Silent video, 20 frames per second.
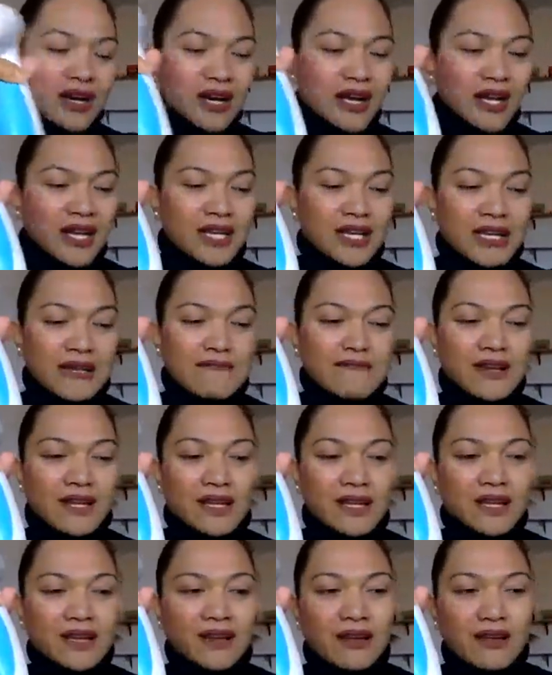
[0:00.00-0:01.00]
and
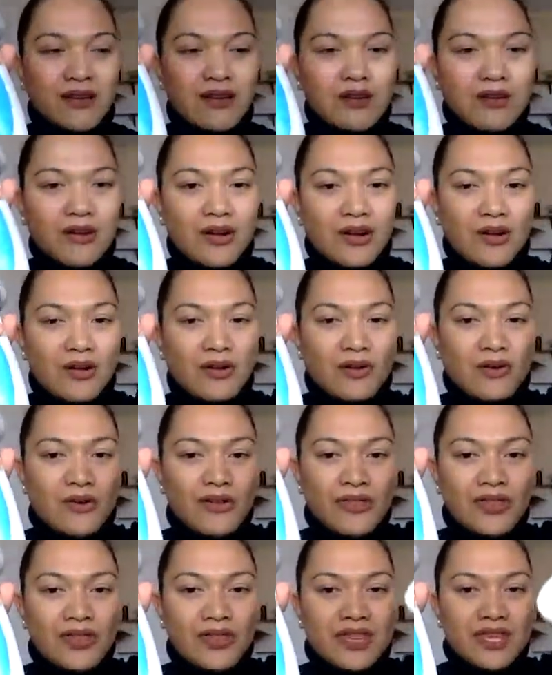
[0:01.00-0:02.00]
even
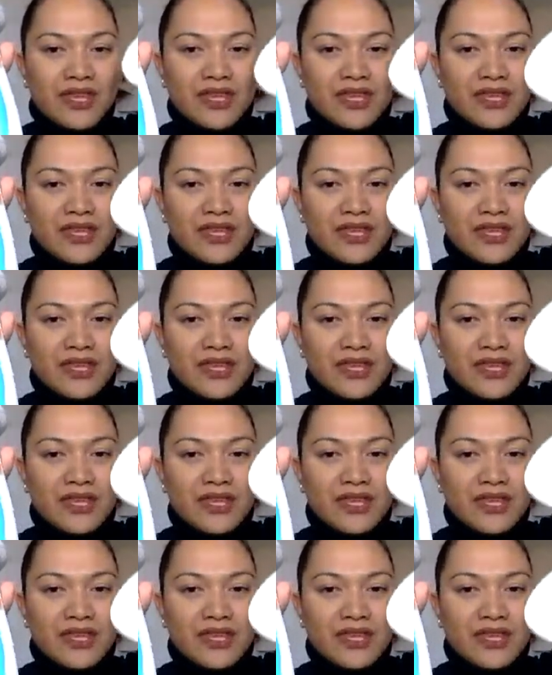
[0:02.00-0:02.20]
on the